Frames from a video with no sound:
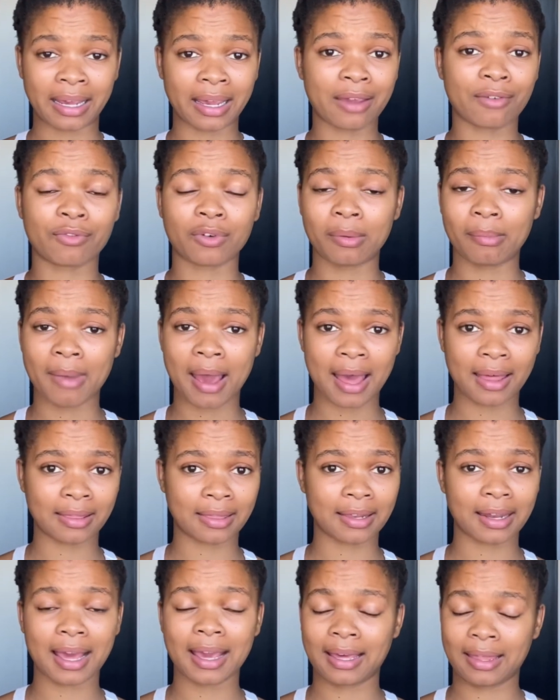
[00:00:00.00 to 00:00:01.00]
every month,
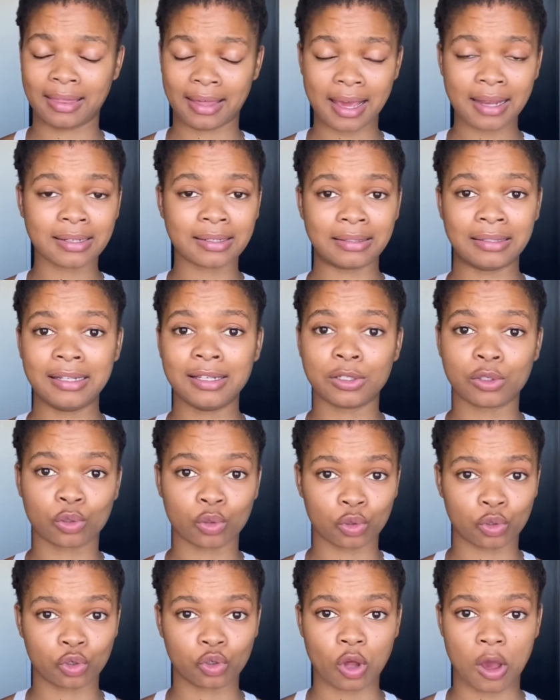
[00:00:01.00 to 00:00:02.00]
like that needs
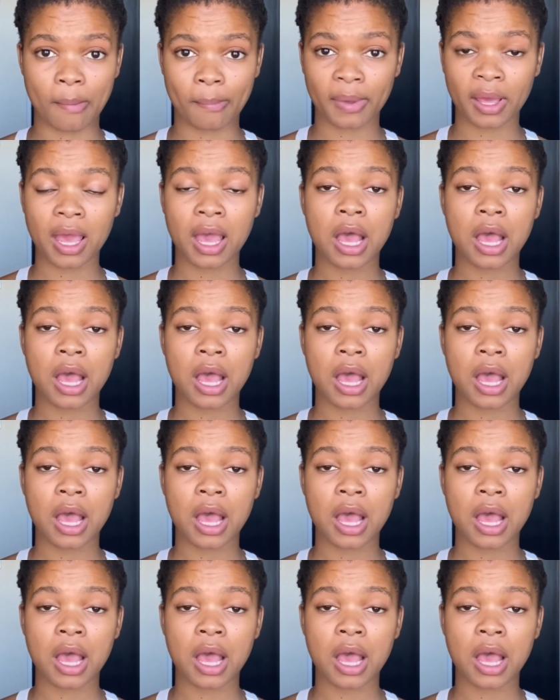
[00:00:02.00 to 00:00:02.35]
to stop.